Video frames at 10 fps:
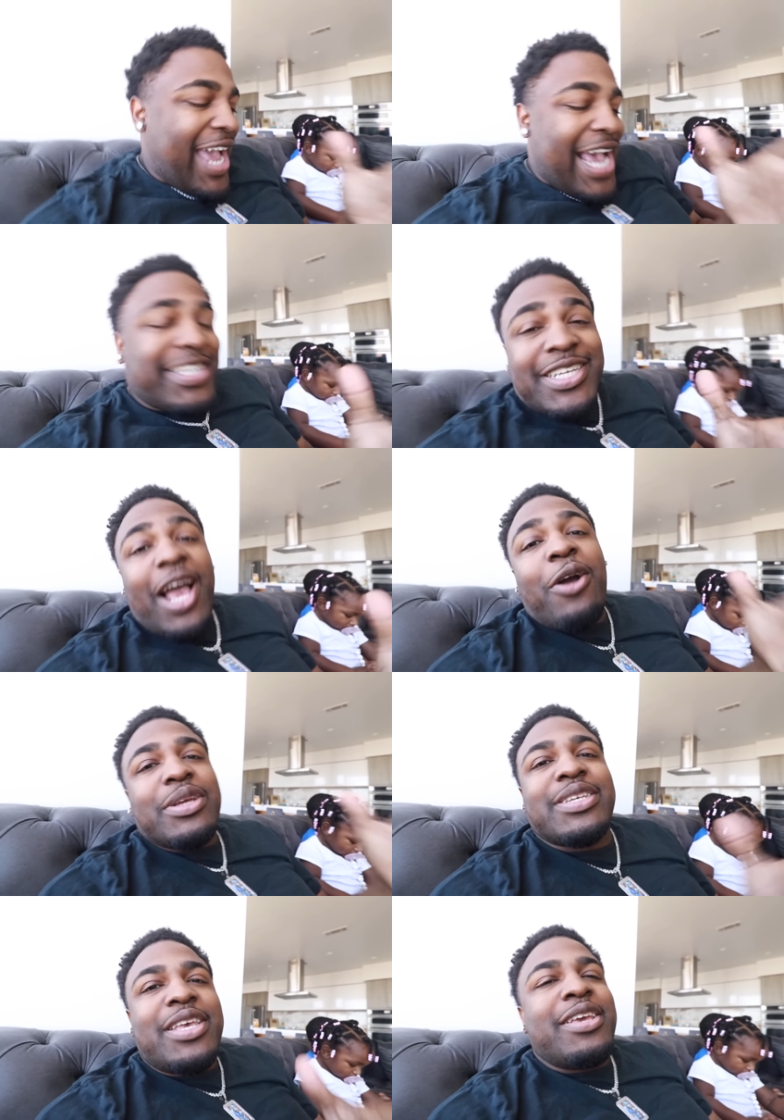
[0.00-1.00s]
guys, as y'all
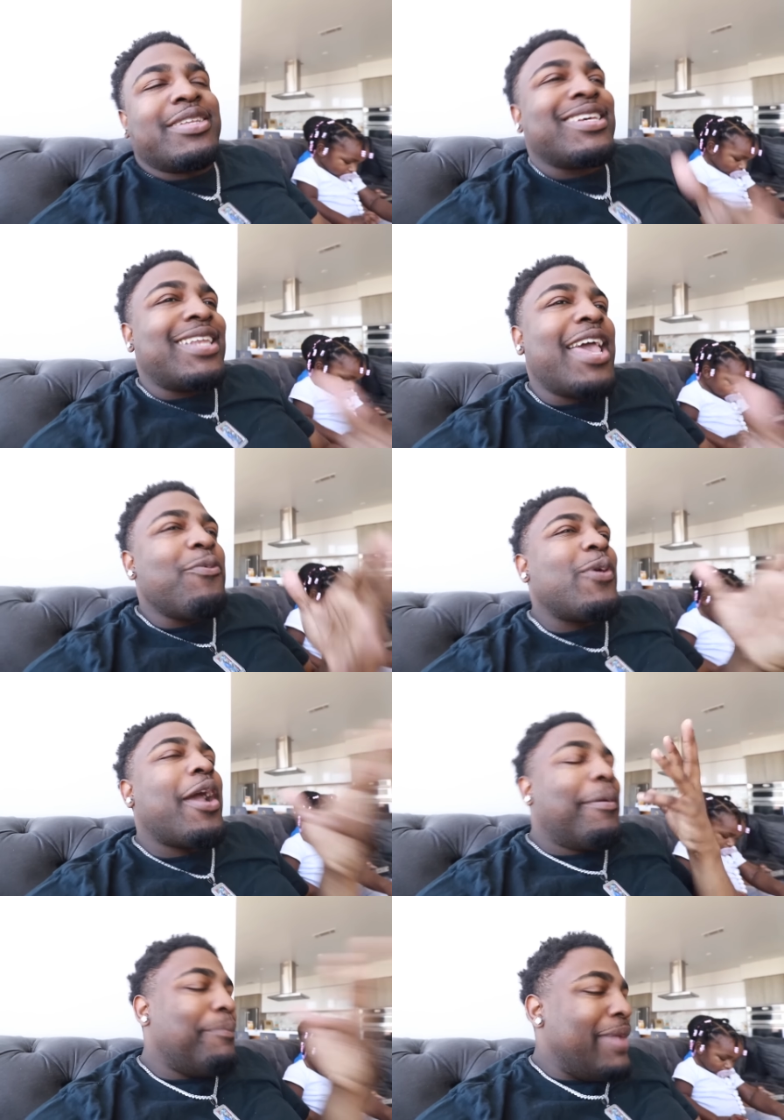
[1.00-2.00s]
can see, today we
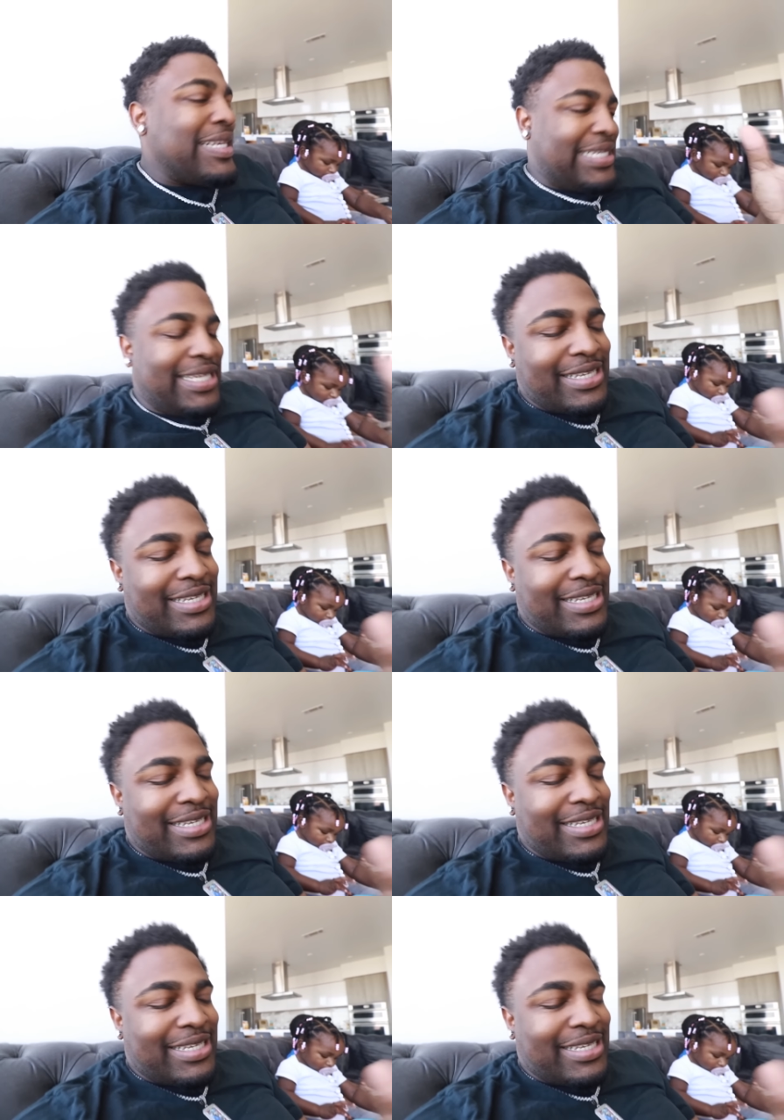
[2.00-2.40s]
are missing